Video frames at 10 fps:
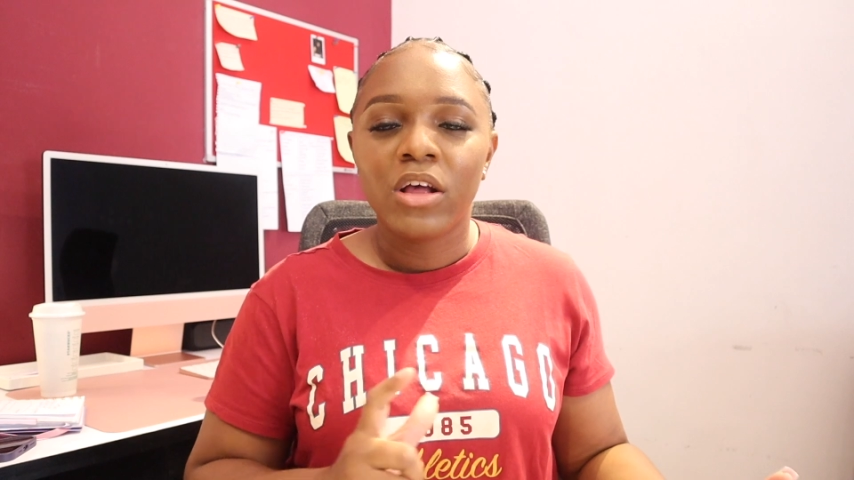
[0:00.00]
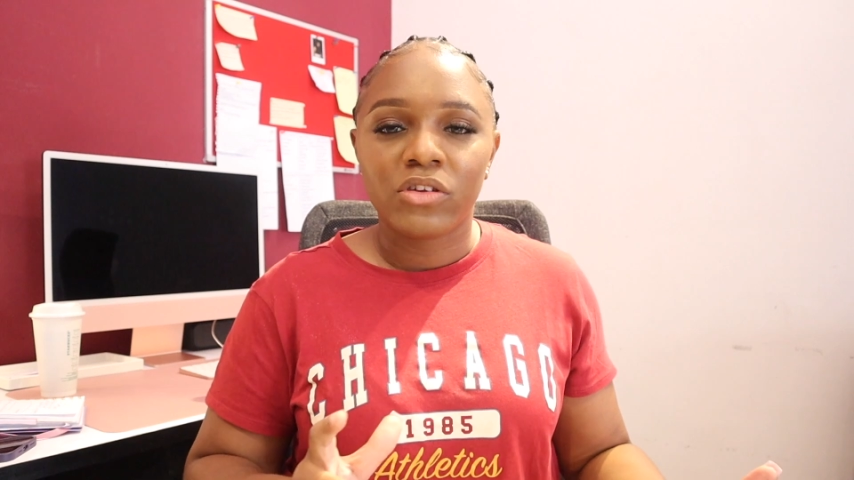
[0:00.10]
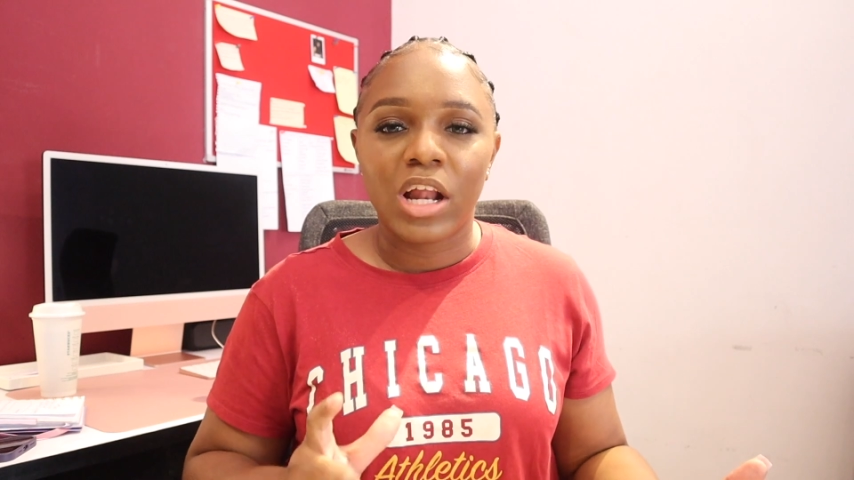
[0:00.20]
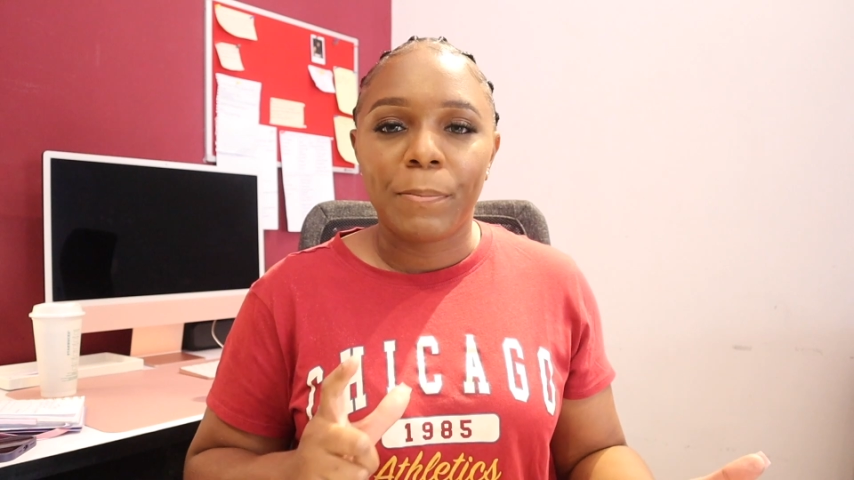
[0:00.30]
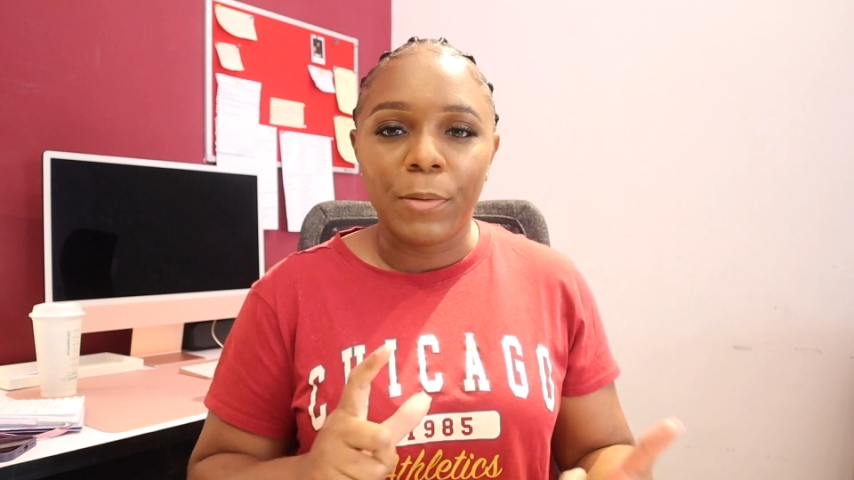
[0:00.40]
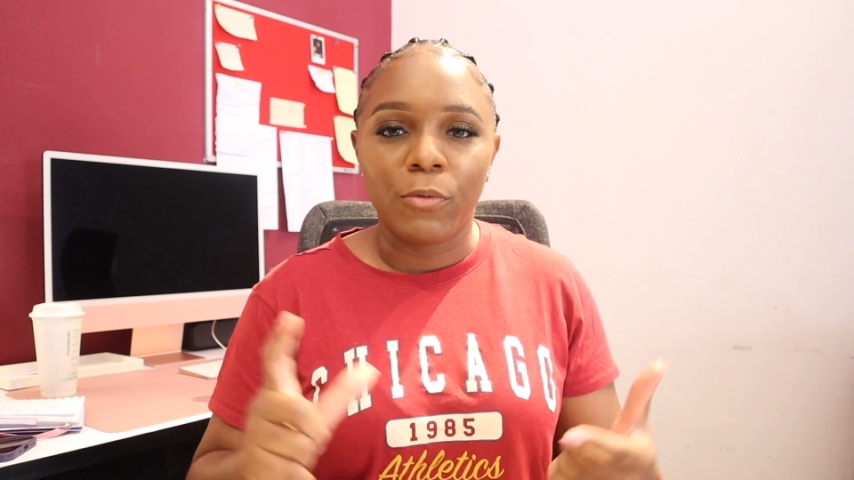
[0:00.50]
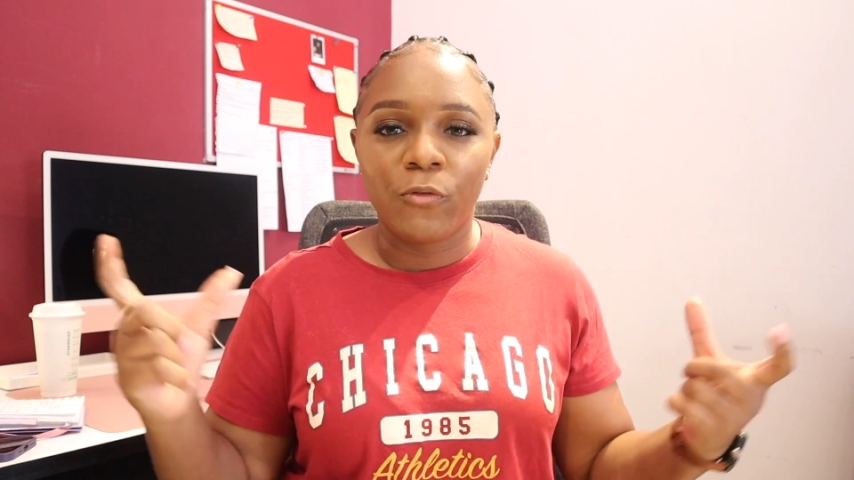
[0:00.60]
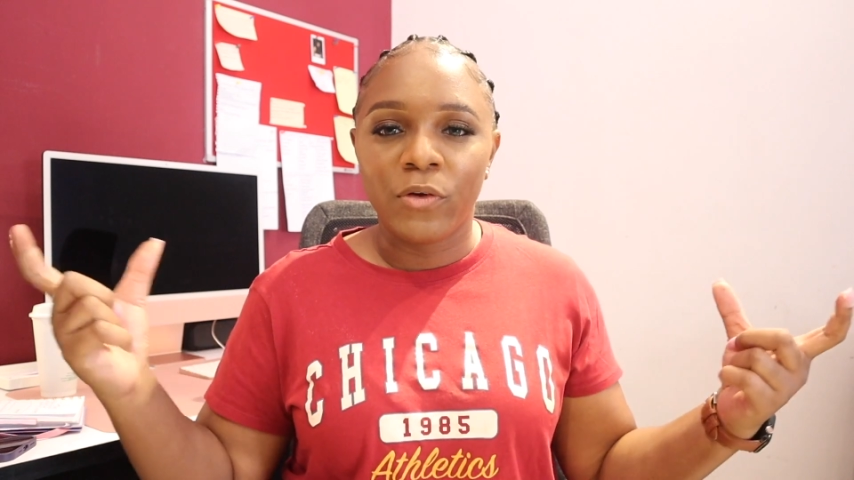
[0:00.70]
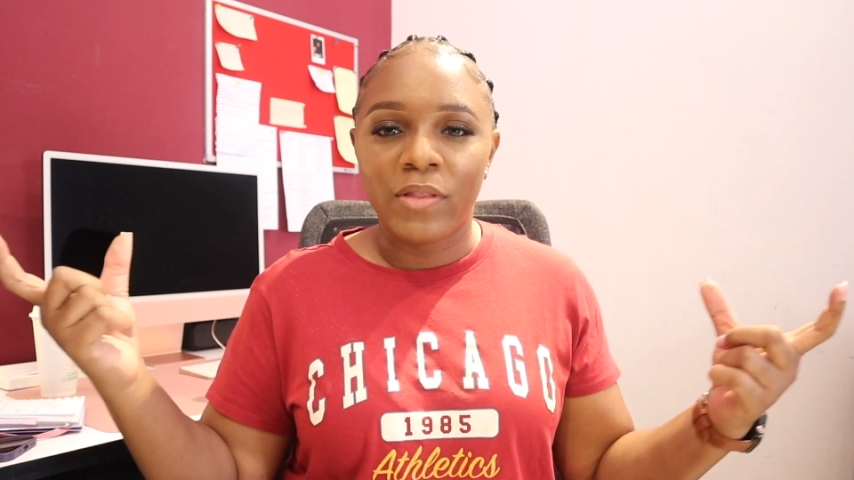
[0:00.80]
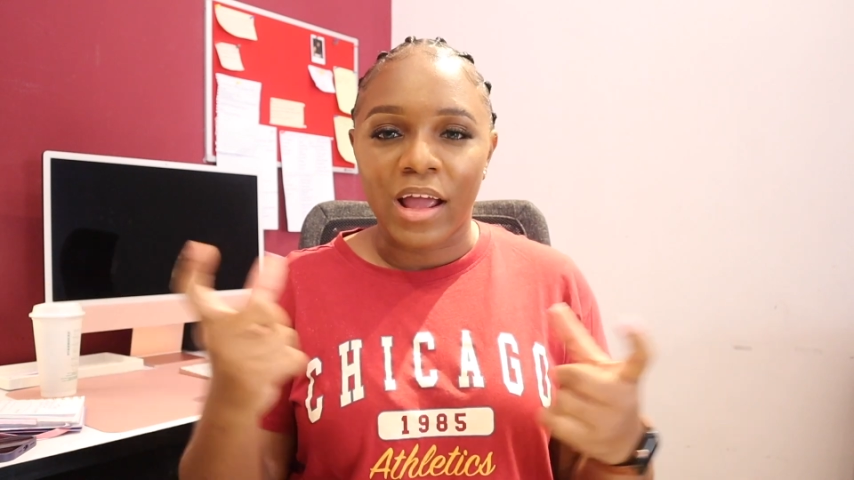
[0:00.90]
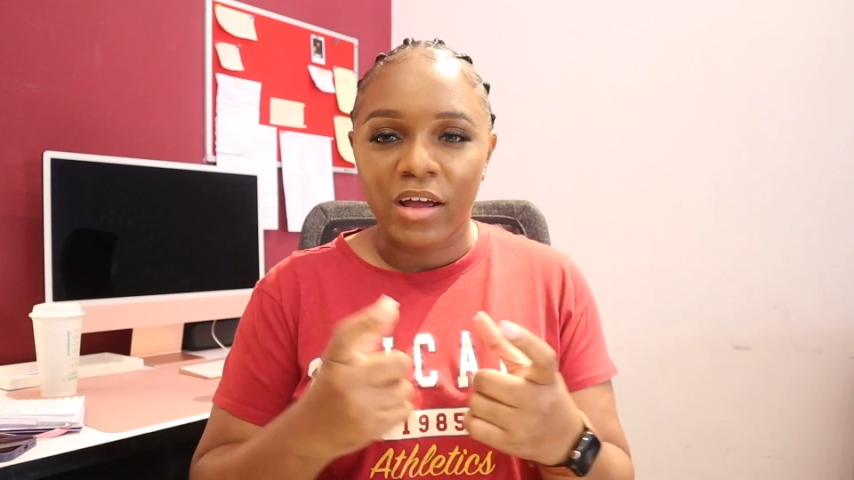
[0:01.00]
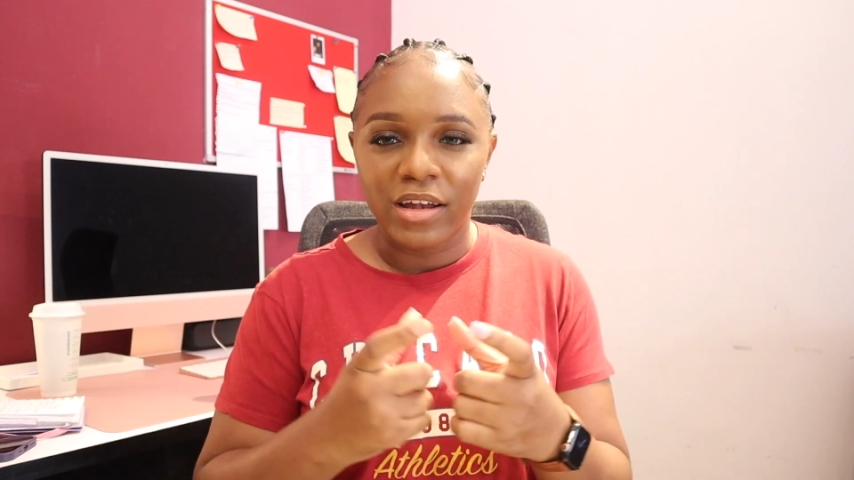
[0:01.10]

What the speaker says: so that people feel that